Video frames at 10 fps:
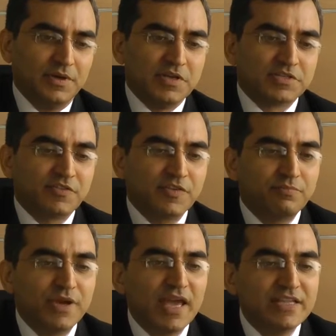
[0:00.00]
So if
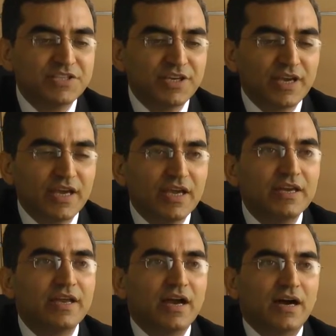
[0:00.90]
PNG
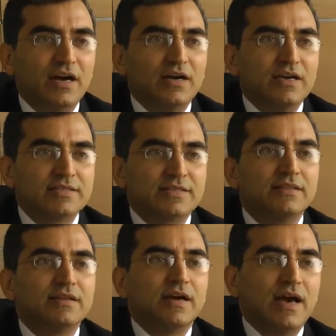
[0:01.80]
India
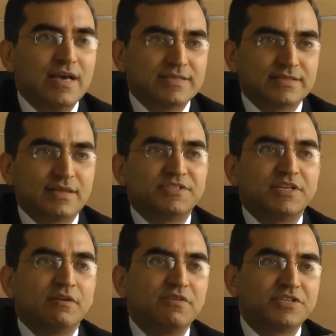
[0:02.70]
has a
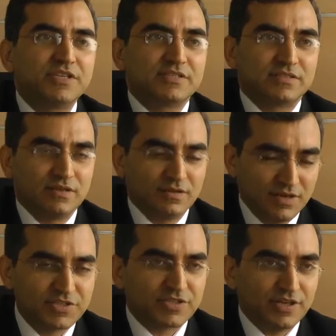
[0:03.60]
subsidiary which is
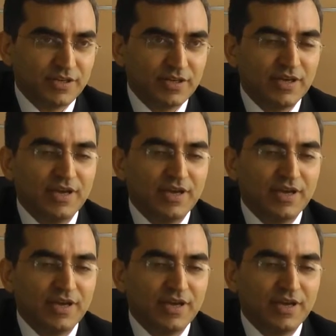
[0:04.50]
listed,